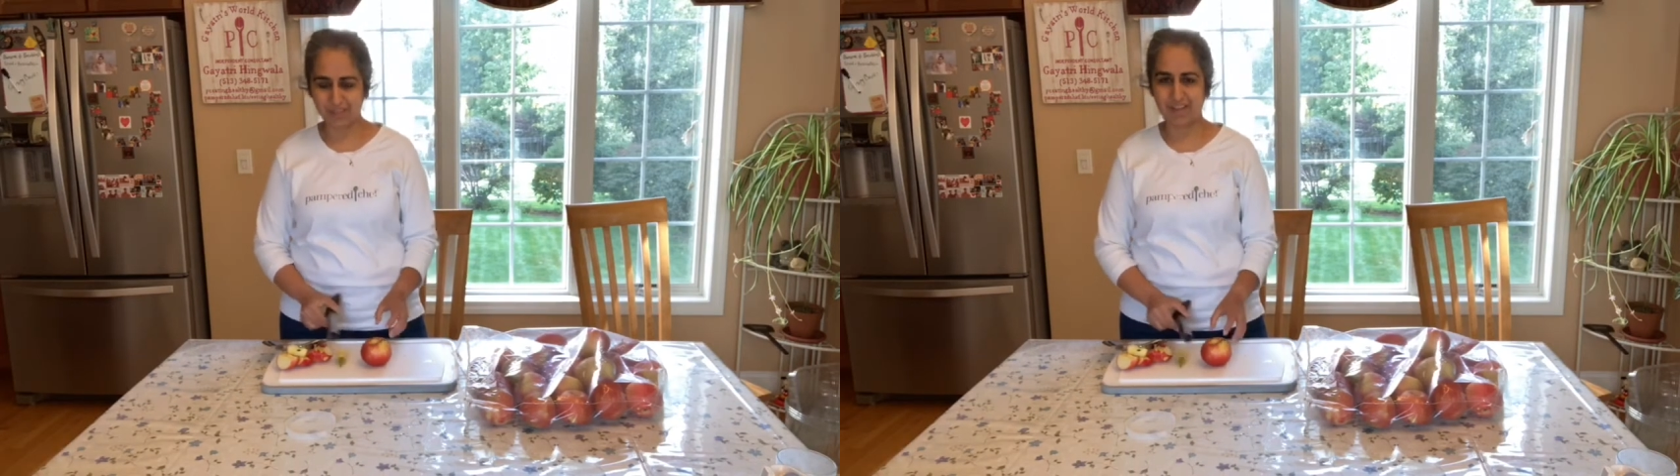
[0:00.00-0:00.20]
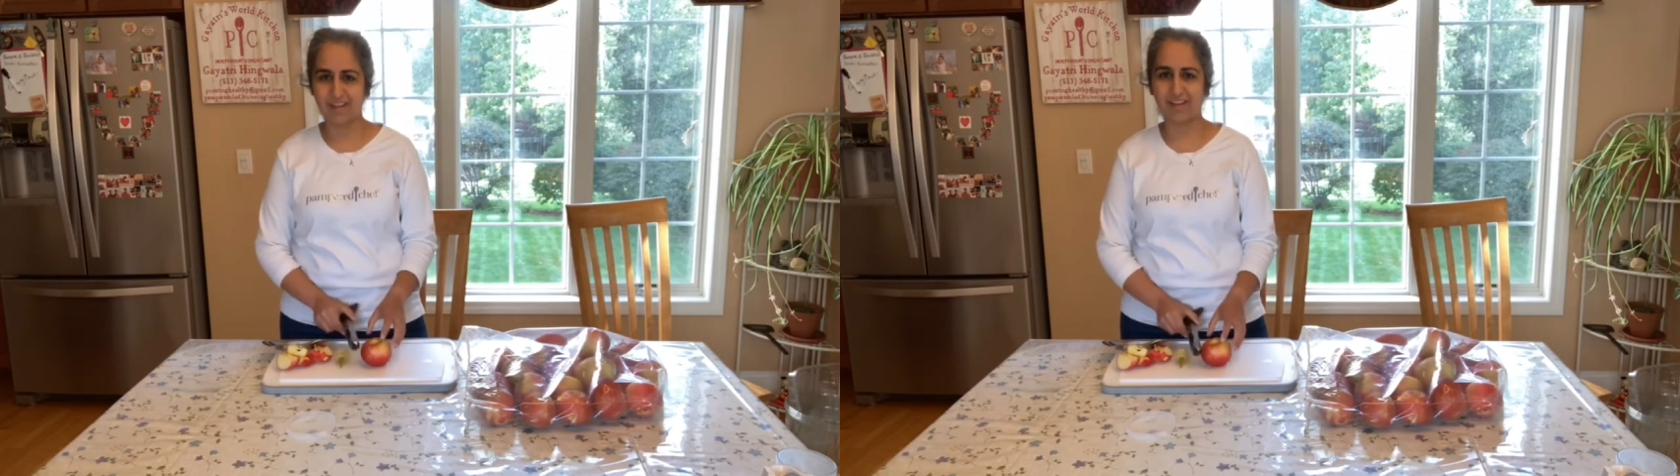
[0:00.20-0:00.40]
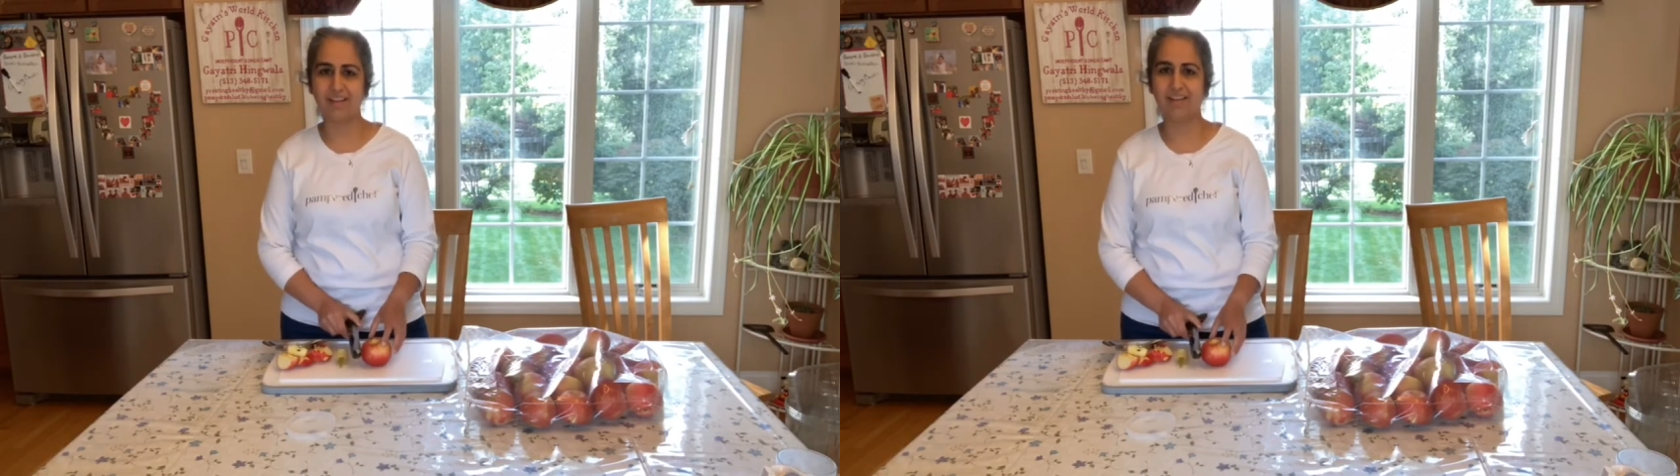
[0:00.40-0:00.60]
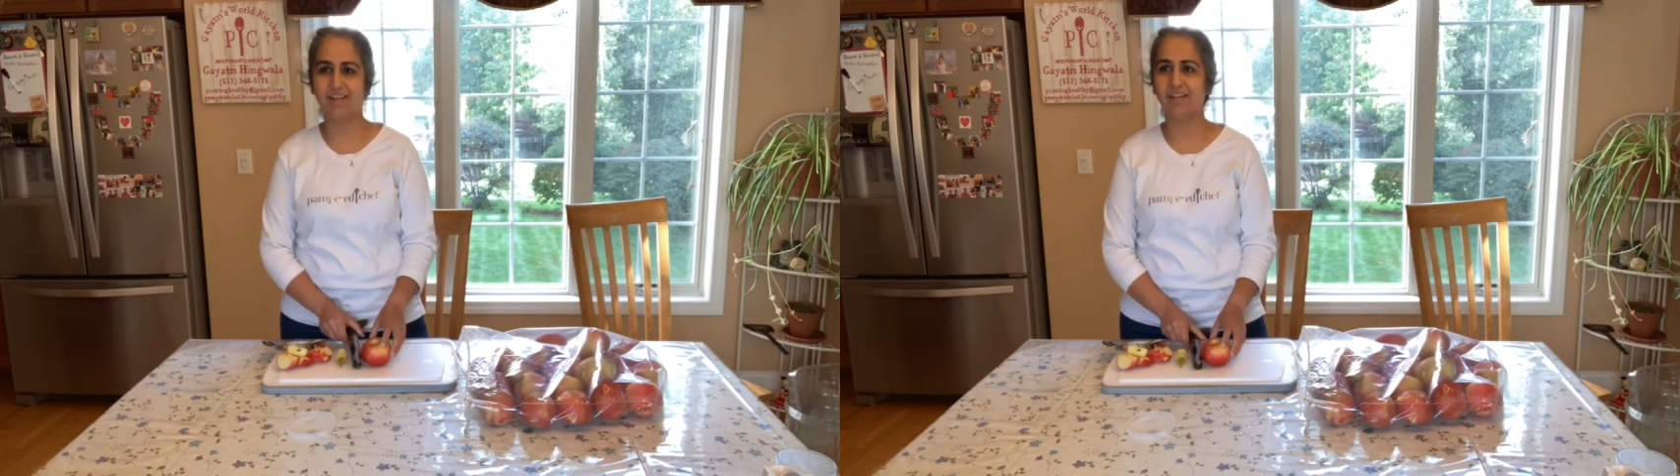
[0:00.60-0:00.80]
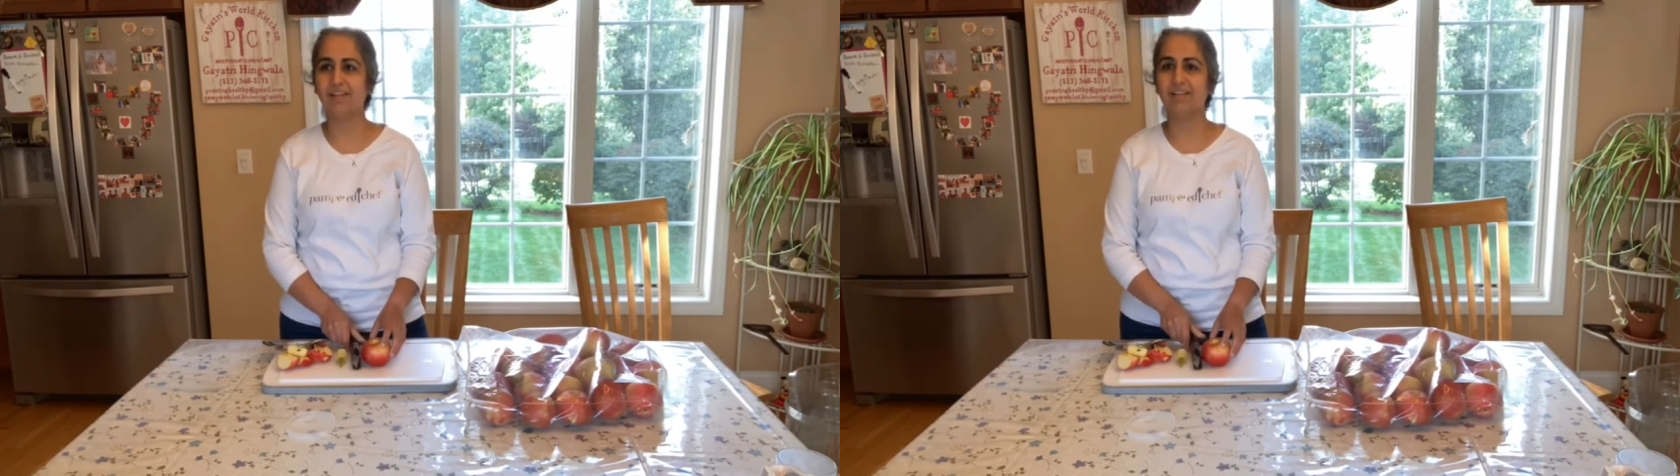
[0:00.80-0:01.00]
think.
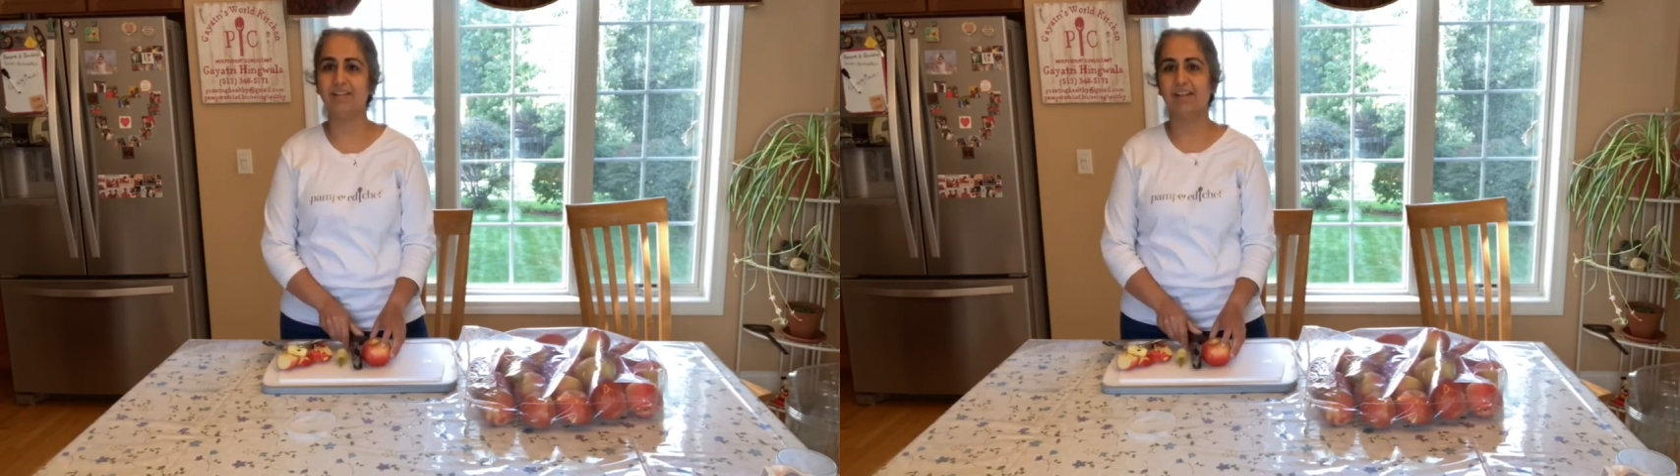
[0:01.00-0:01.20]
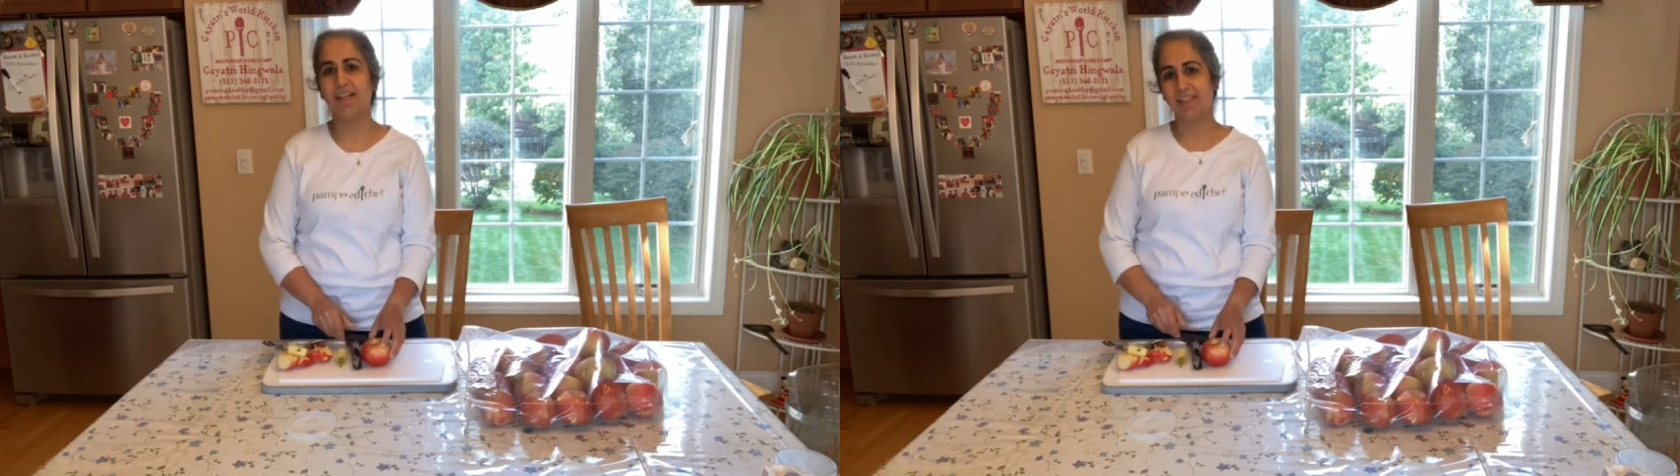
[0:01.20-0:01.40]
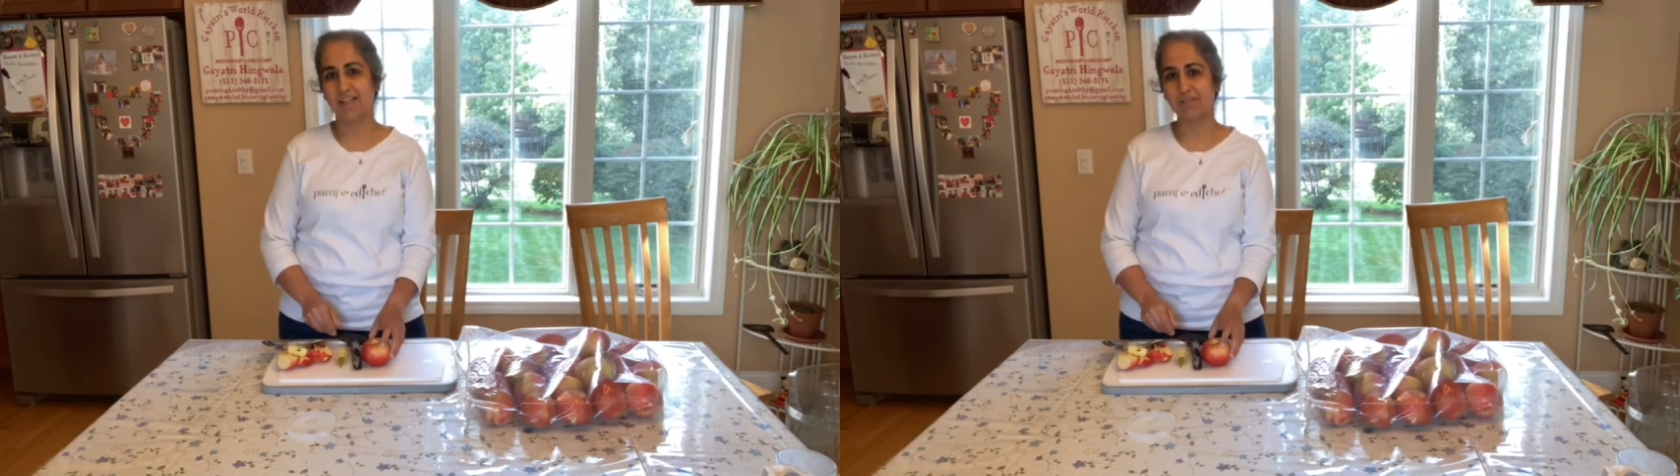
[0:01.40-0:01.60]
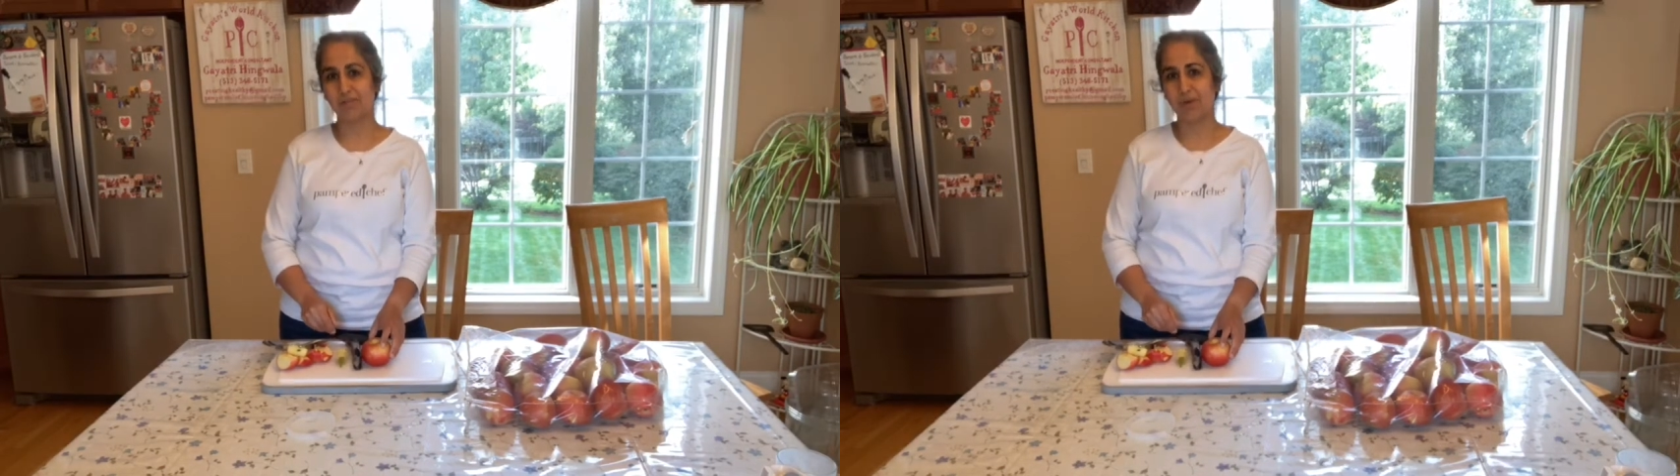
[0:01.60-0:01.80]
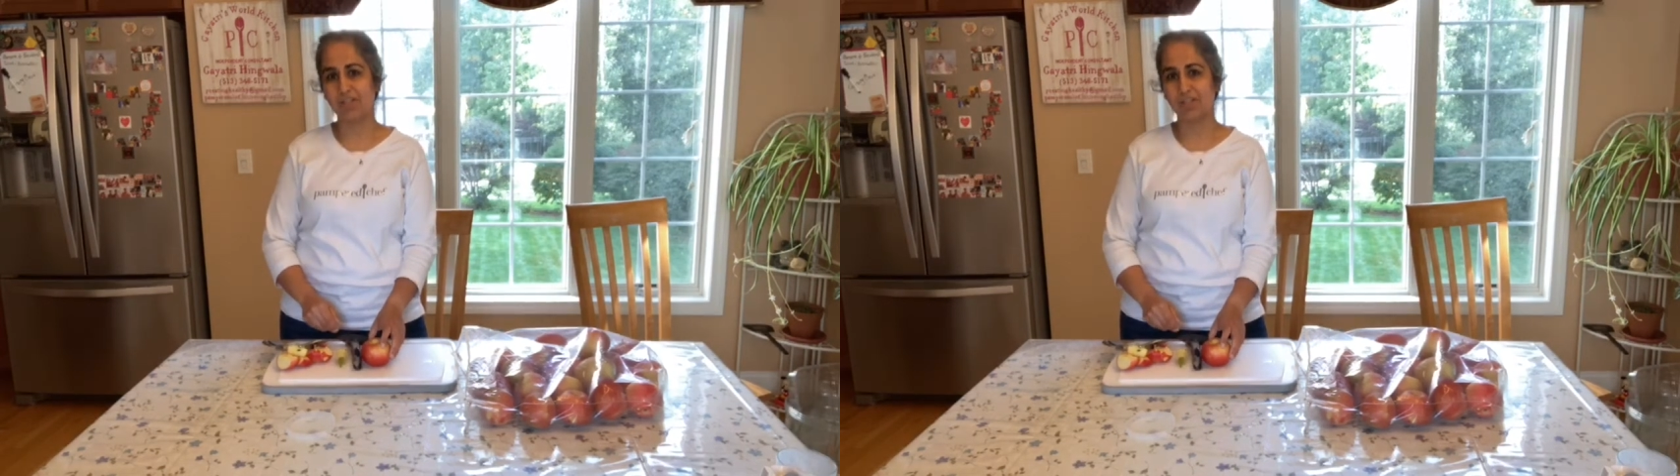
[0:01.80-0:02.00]
Thanks for
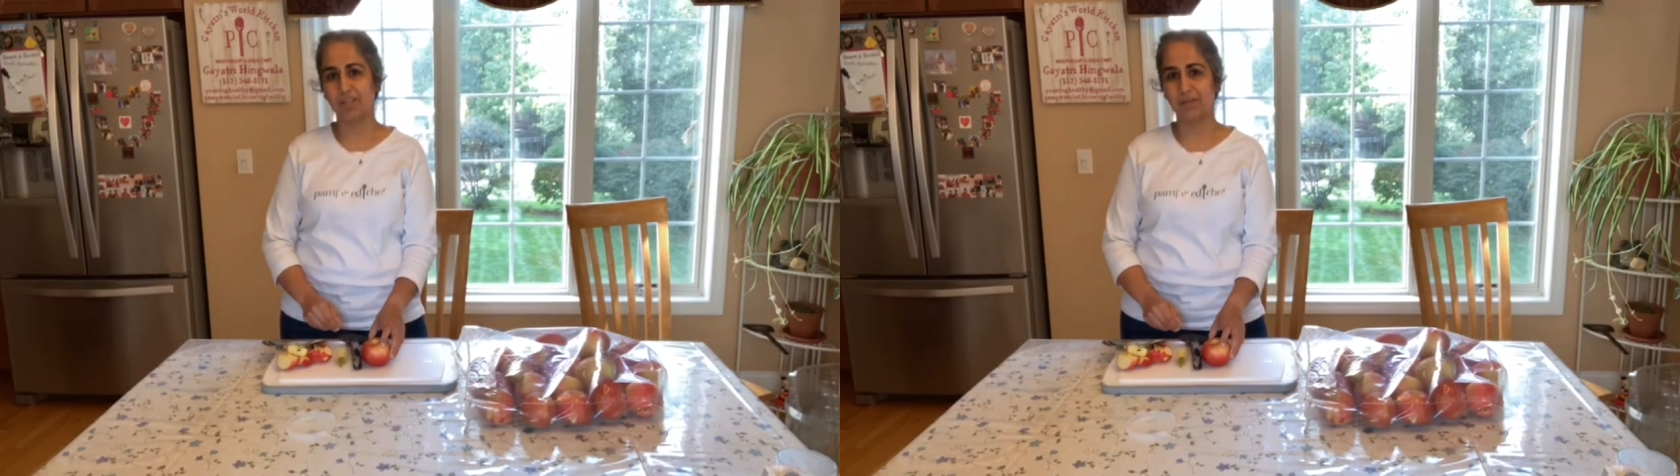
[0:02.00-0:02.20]
watching.